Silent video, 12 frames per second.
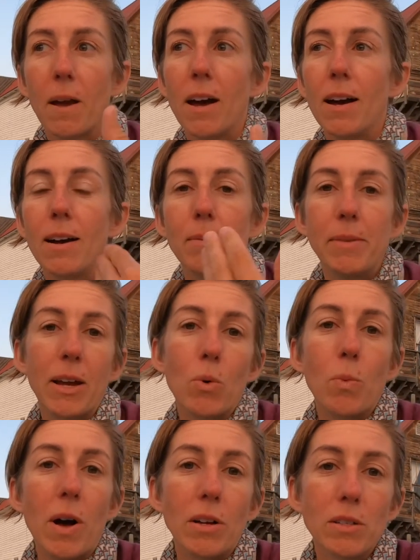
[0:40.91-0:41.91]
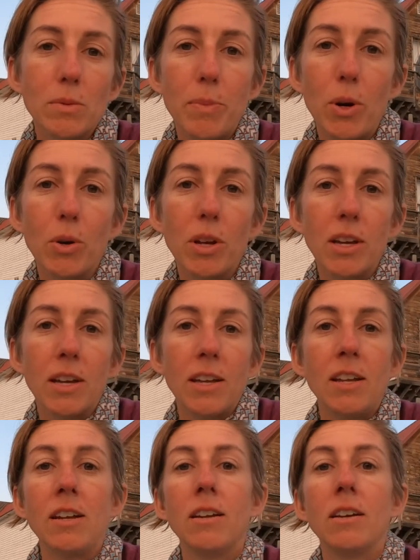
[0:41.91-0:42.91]

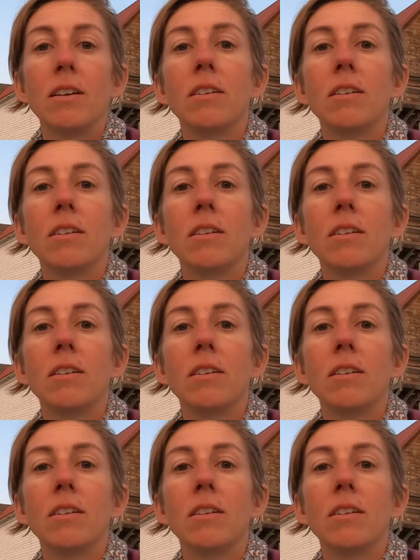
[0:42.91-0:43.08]
well-spoken